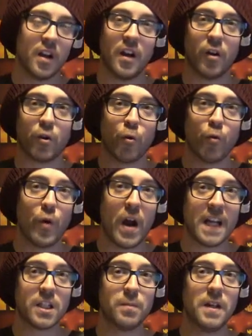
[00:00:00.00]
Now,
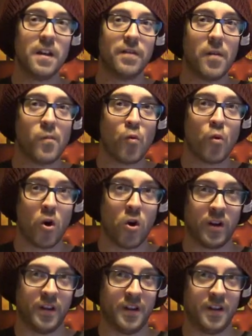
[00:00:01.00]
correct me if I'm
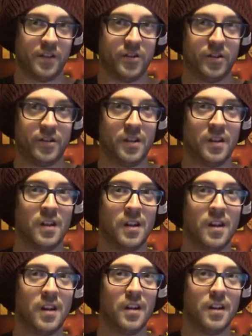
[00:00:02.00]
wrong in this.
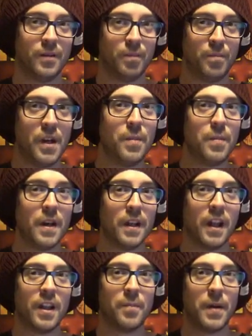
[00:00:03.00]
It's maybe in
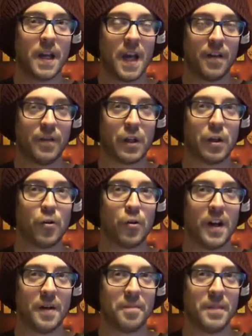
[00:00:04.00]
like the big FAQ
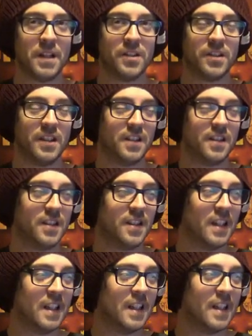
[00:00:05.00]
and I missed it.
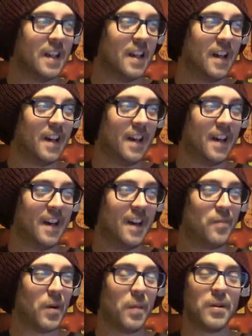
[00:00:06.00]

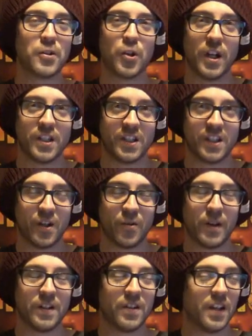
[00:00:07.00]
Uh, but I'm interested to hear
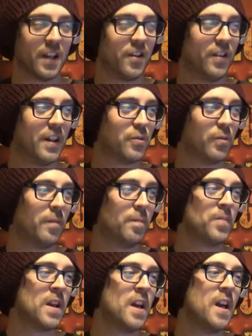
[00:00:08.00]
what you think on this
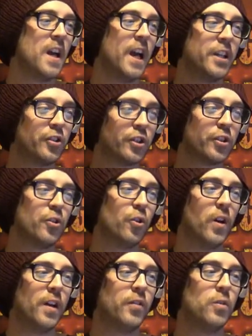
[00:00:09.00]
one. Interesting
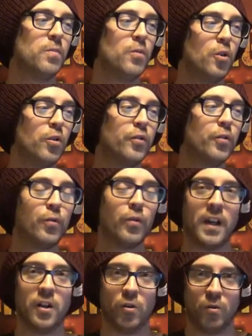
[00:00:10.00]
note: if you move the
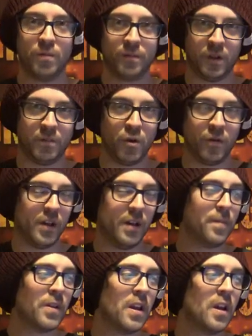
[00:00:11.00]
rhino, you move it,